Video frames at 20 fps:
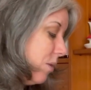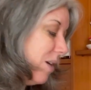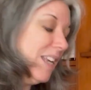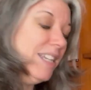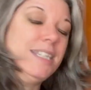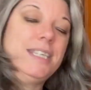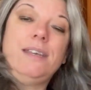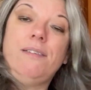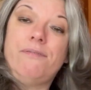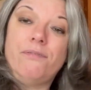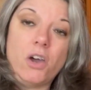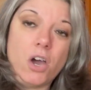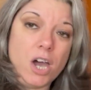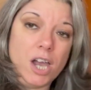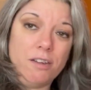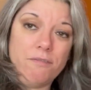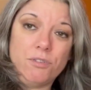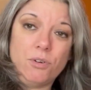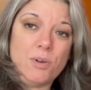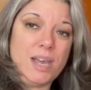
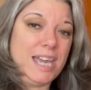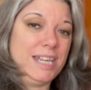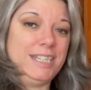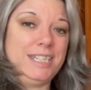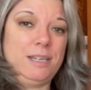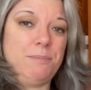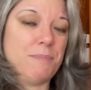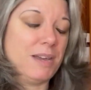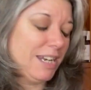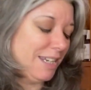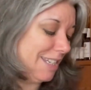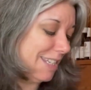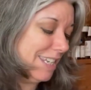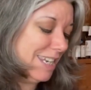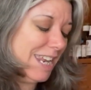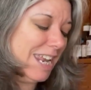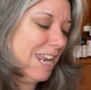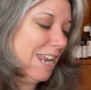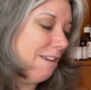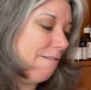antiviral,
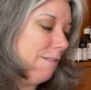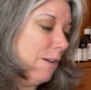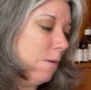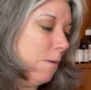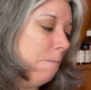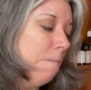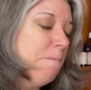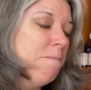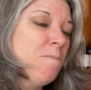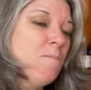antibacterial.